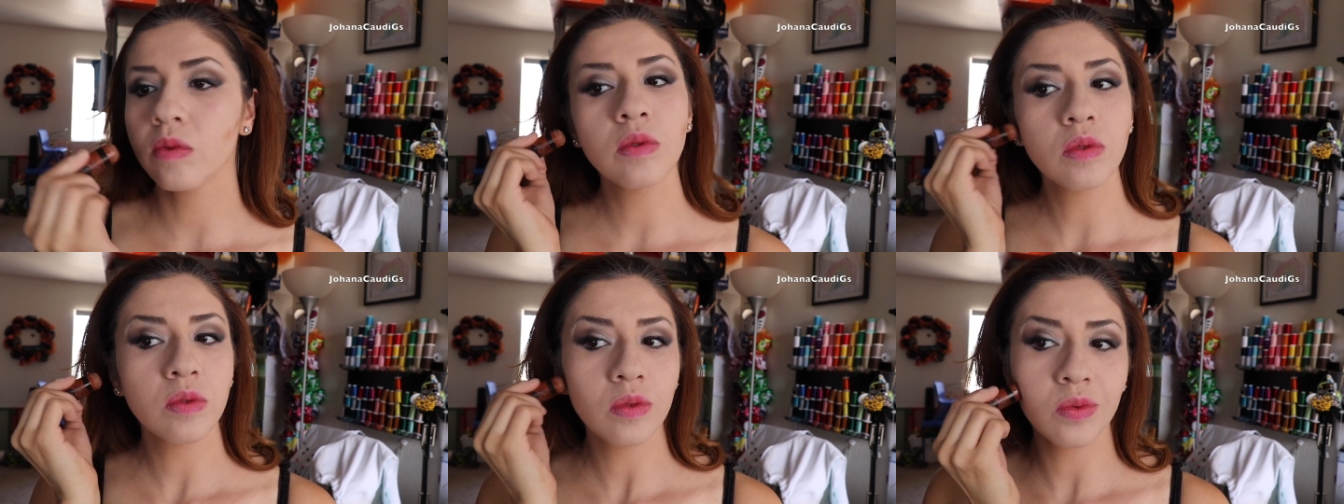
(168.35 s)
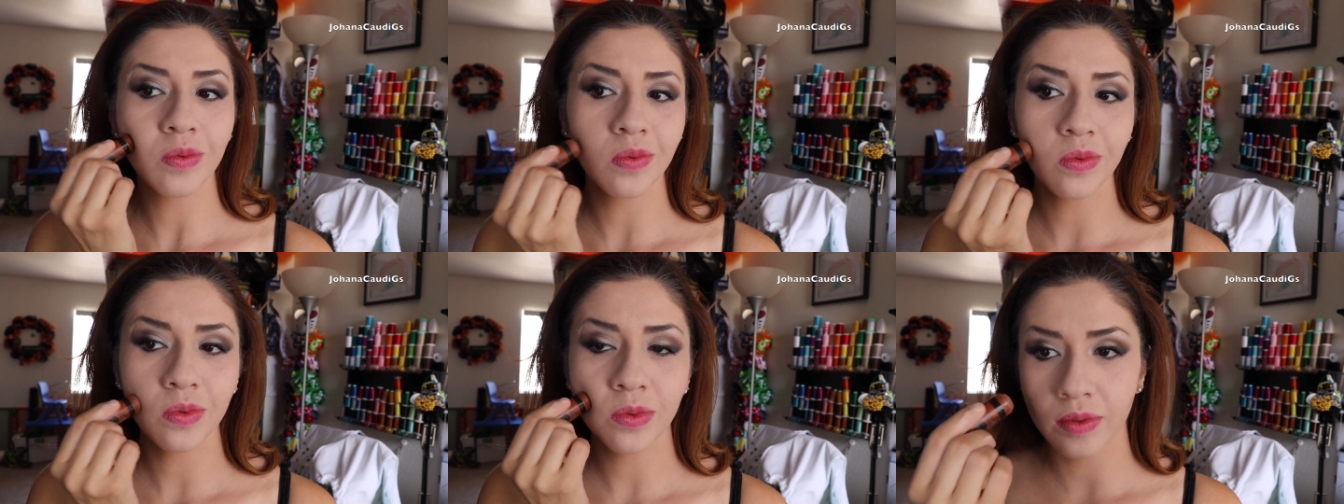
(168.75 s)
I just
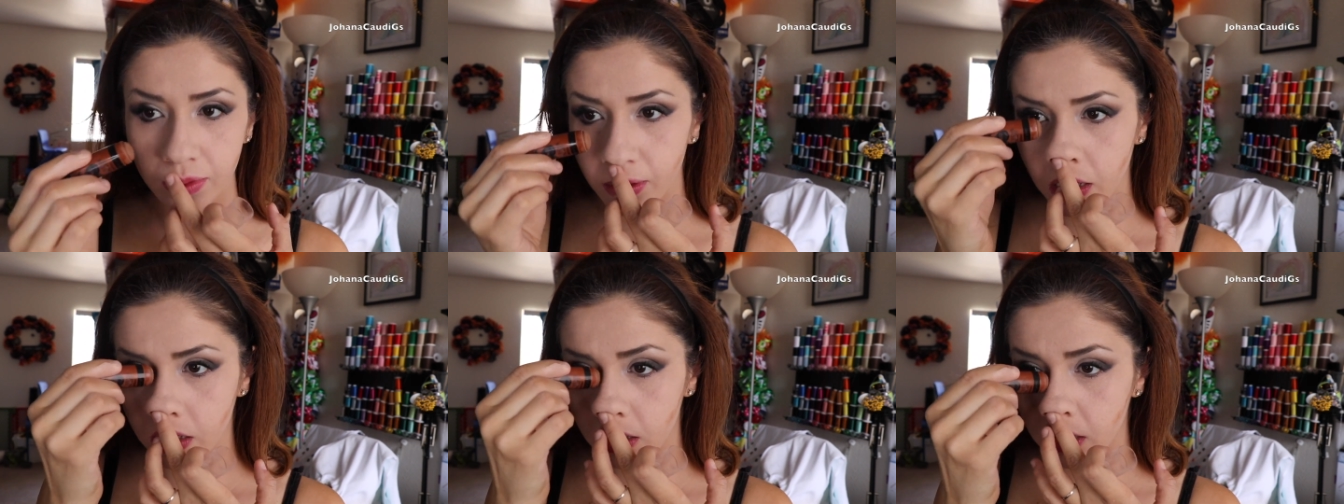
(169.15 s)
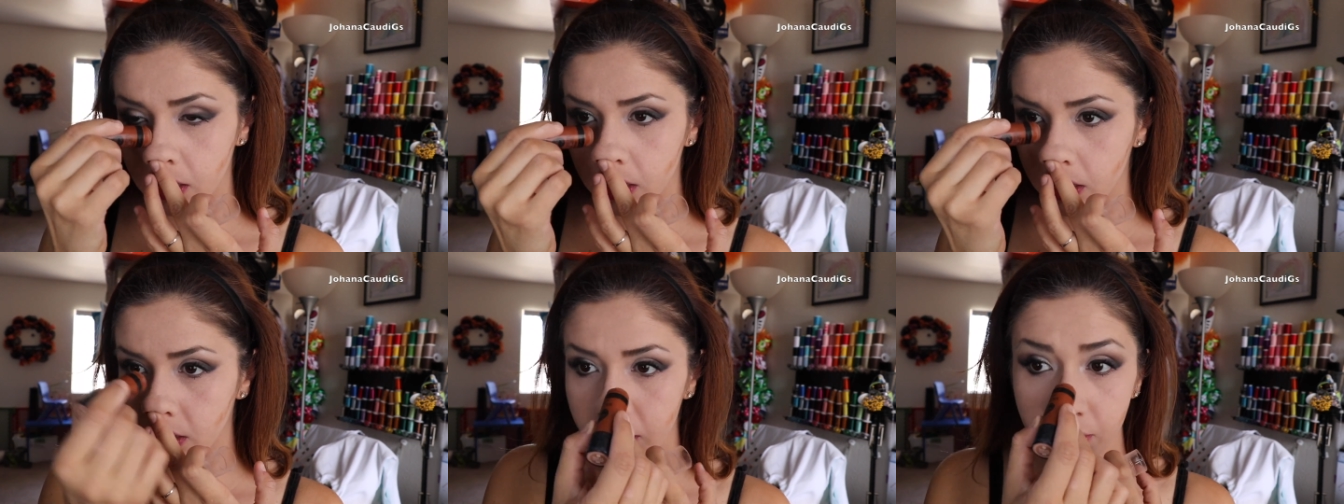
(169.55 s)
want a little
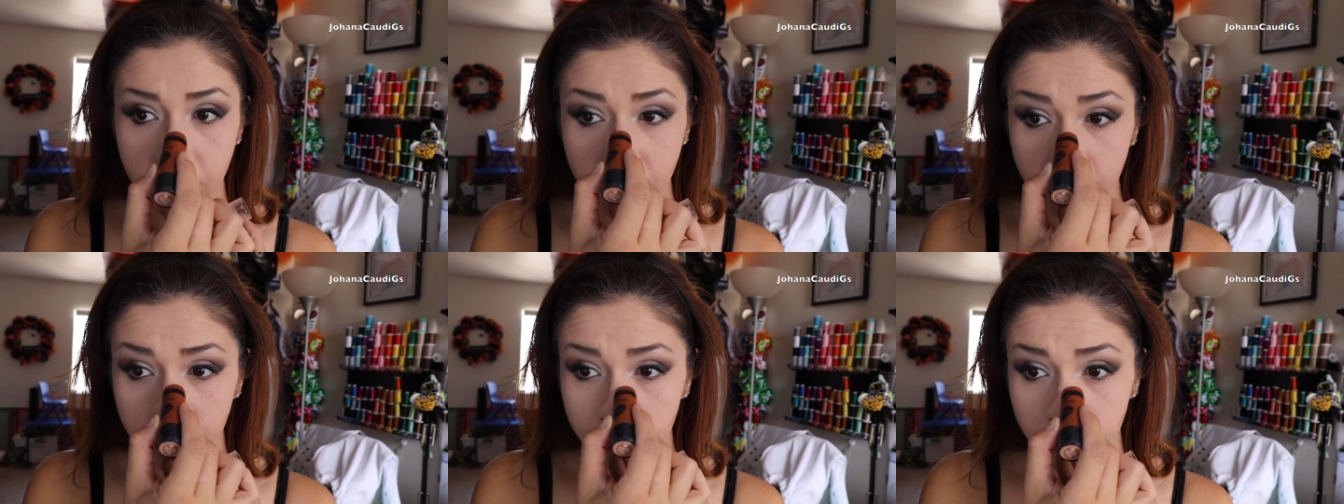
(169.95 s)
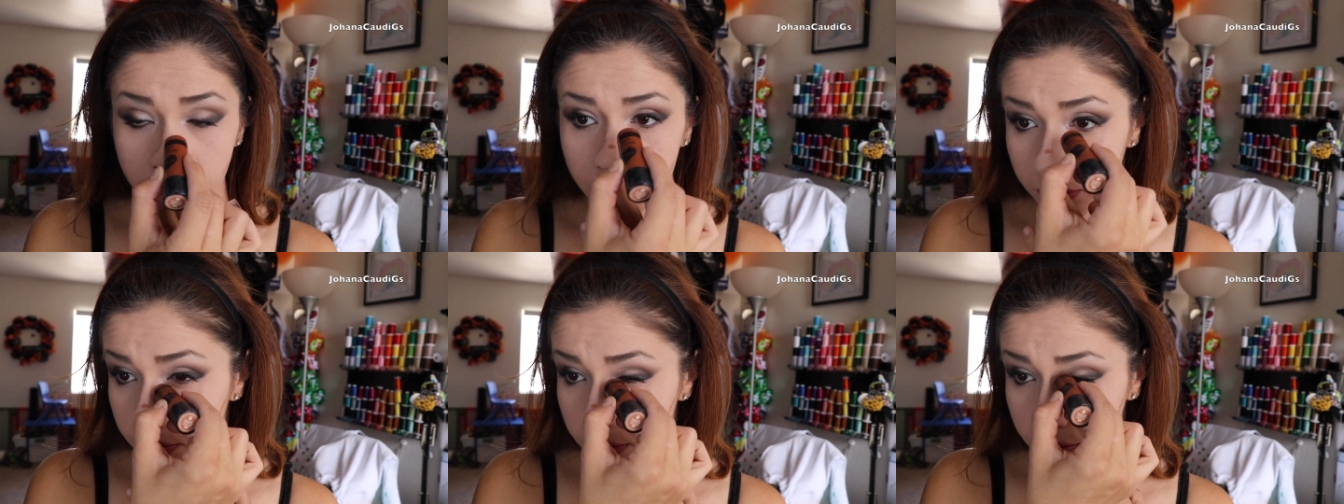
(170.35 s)
bit of,
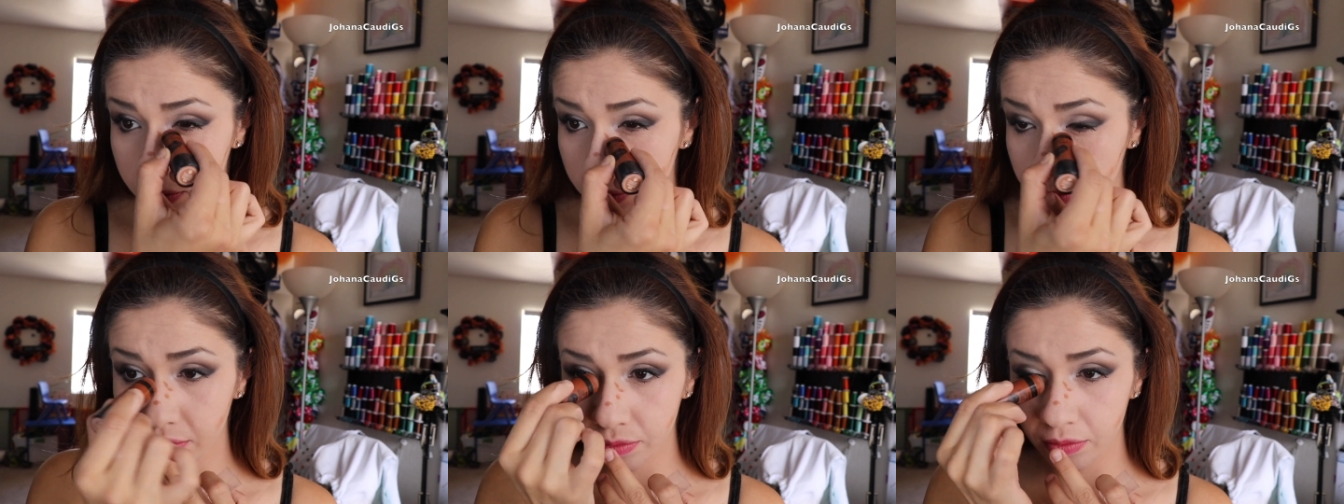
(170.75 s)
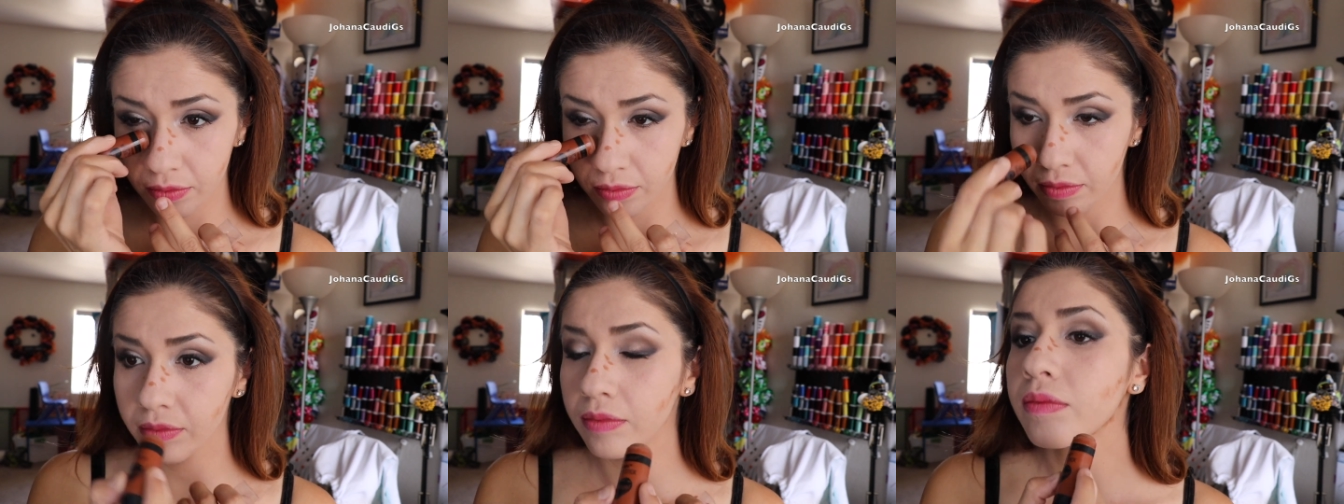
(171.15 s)
shadow
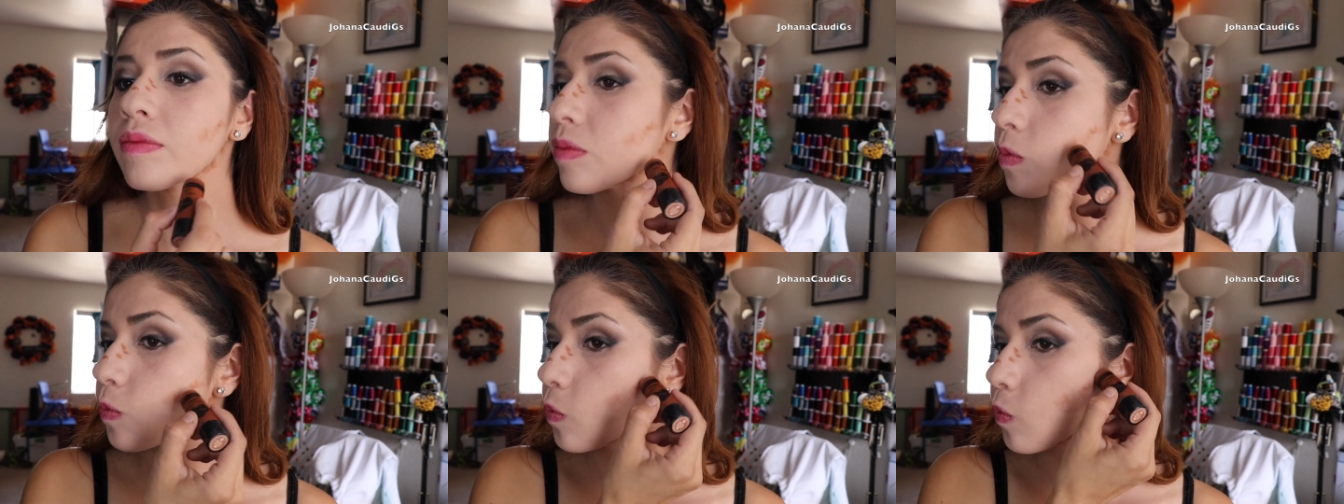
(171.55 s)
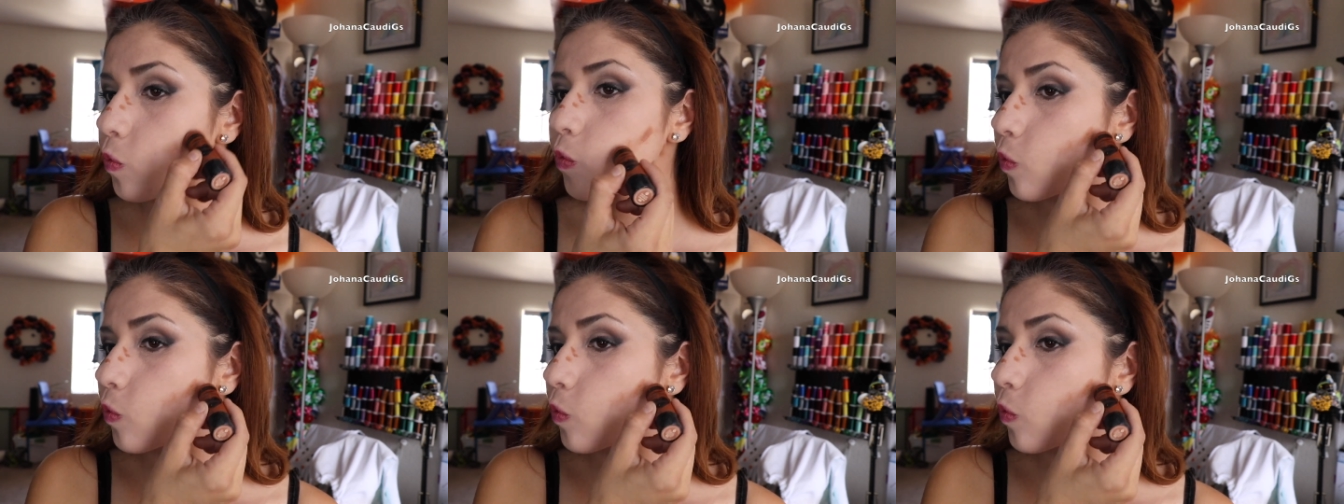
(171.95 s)
here and there.